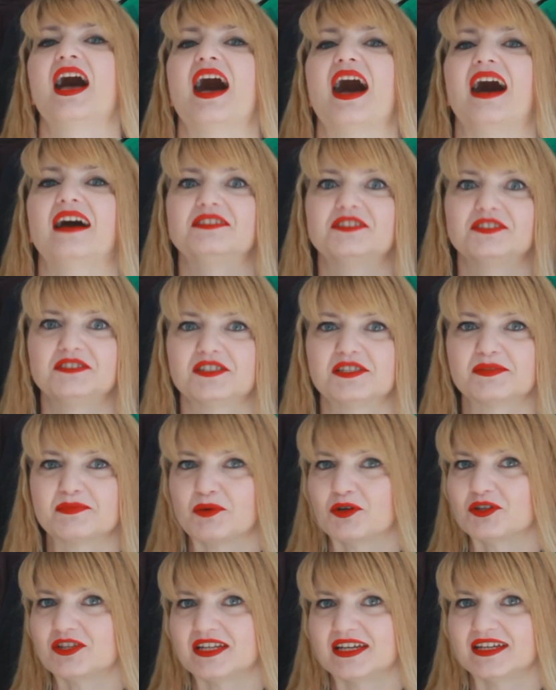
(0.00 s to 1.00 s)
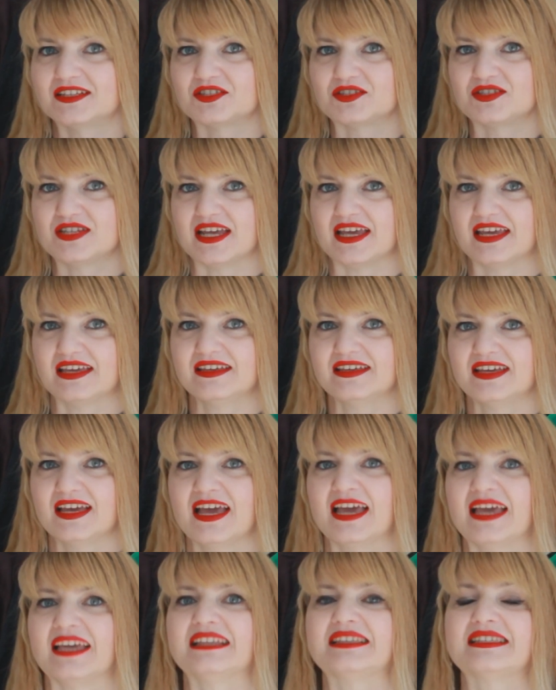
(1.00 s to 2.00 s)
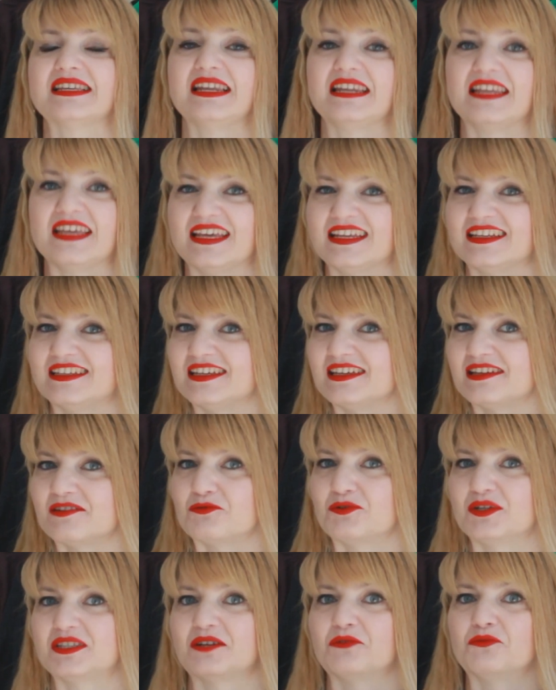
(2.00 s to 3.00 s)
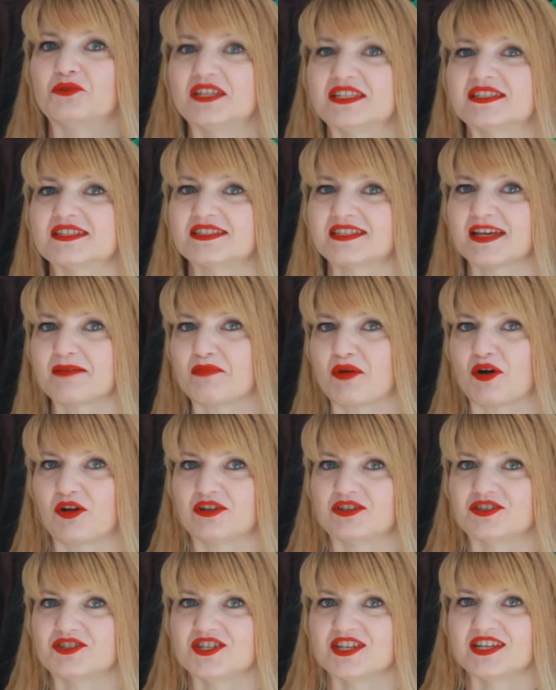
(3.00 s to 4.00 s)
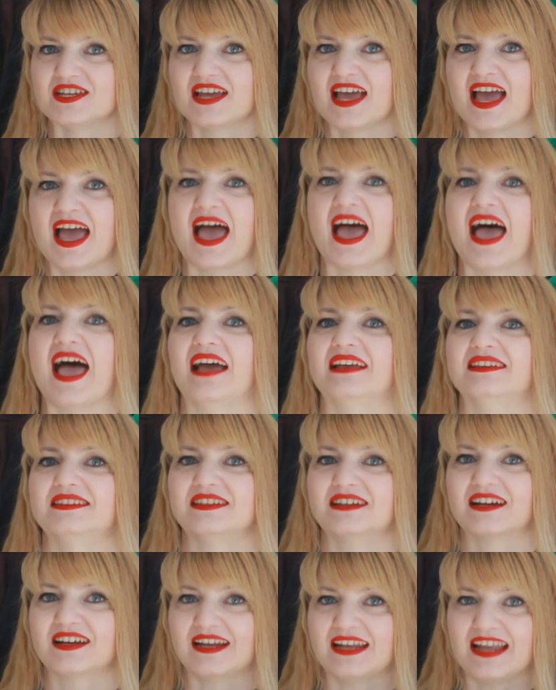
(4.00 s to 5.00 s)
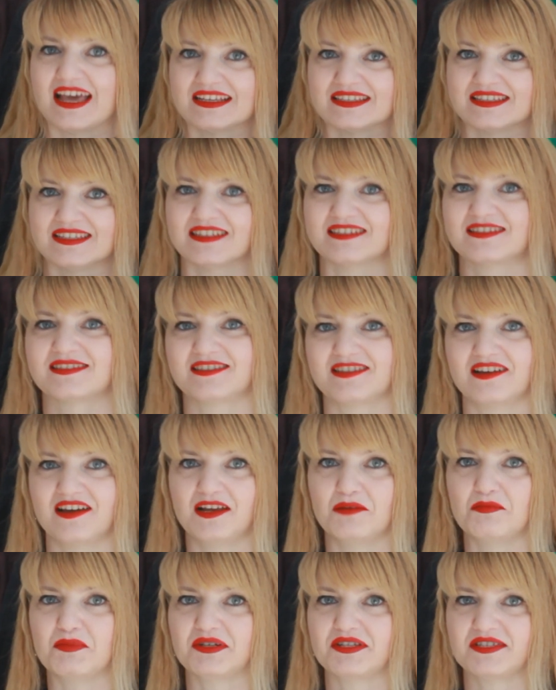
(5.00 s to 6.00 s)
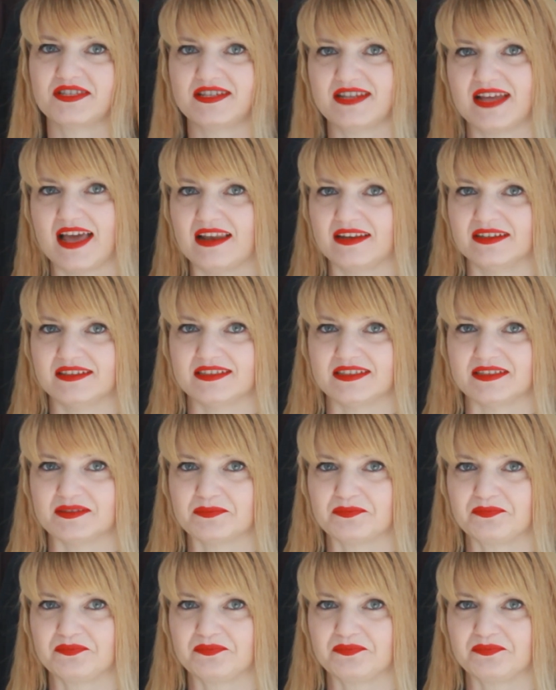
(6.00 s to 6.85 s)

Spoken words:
Under the spotlight today, it's a lady with a winter typology and a classic style personality.